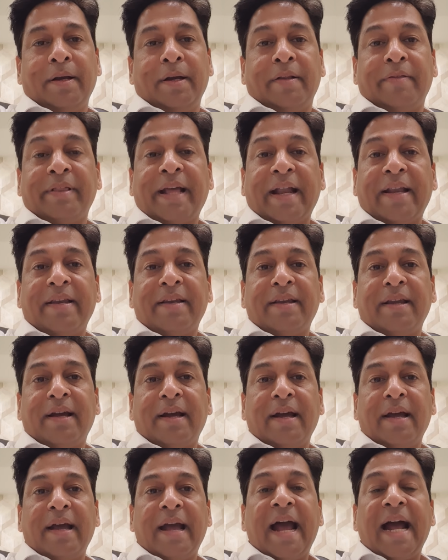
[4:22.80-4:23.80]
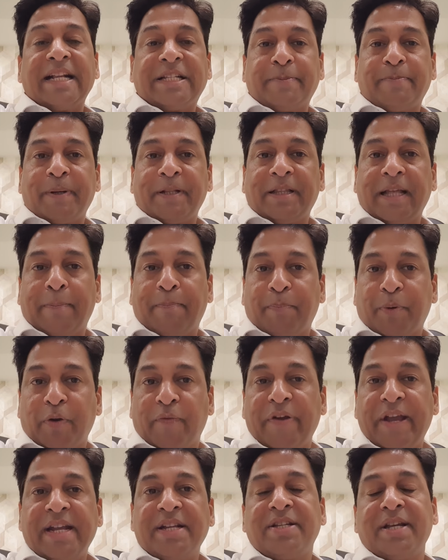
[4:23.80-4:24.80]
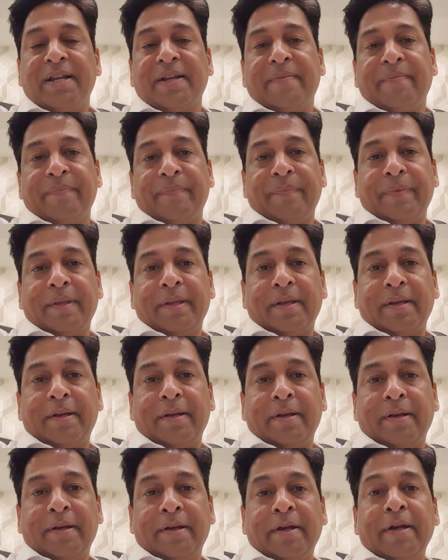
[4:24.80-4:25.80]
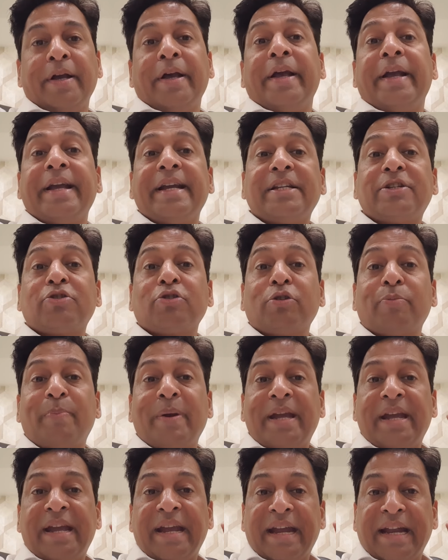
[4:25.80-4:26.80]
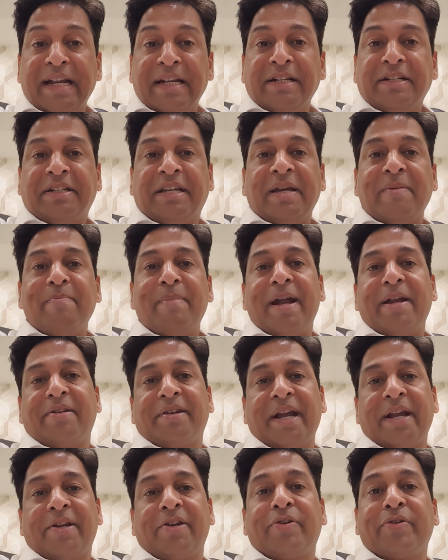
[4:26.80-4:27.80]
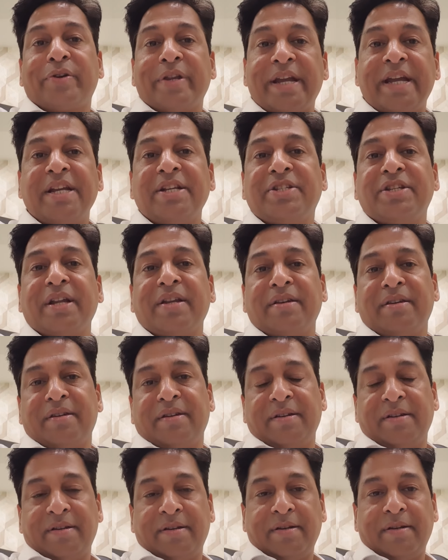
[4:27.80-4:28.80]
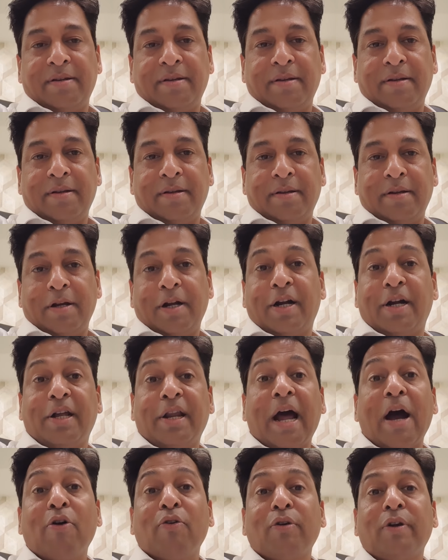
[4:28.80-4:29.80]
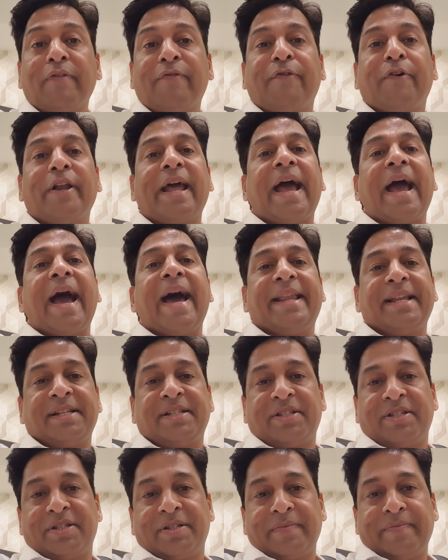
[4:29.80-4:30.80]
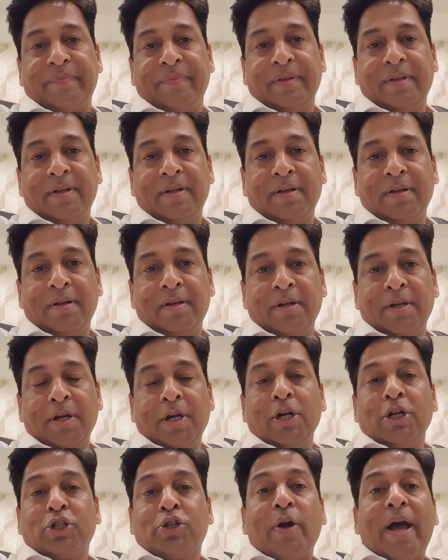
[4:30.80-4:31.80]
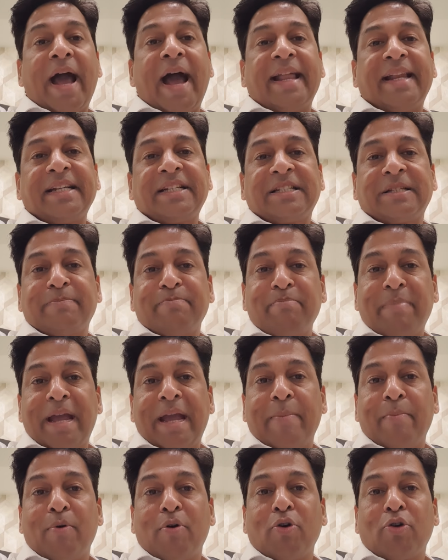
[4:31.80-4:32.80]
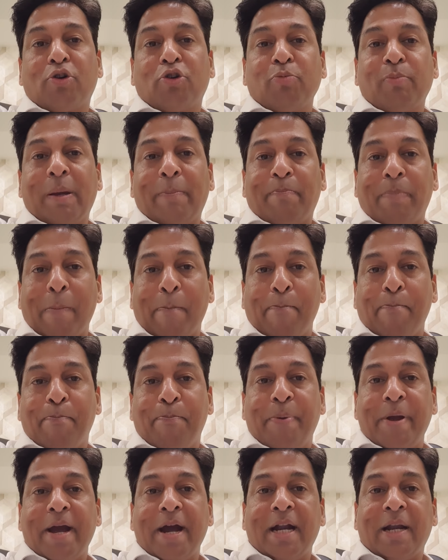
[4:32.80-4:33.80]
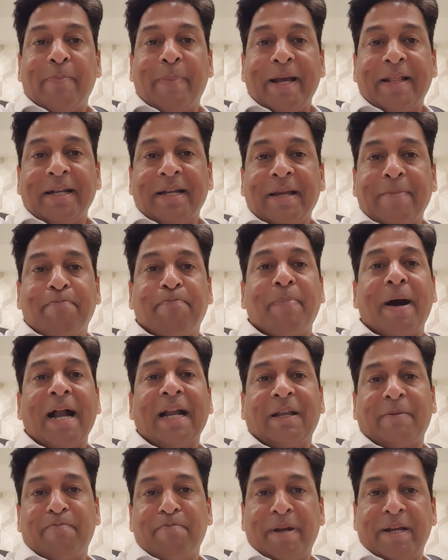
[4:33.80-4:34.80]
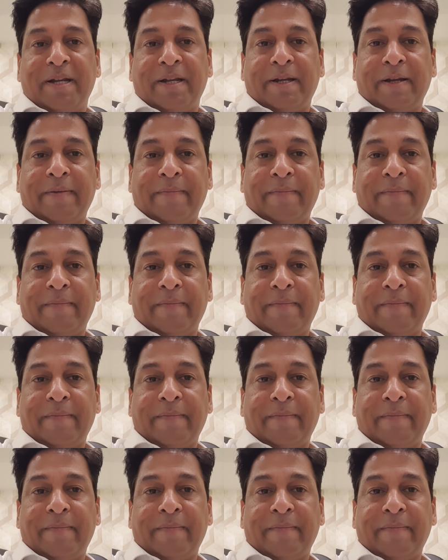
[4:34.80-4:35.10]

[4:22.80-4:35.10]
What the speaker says: then as per the provision, he should be intimated reason, ground for arrest. So arrest memo to be prepared by the department,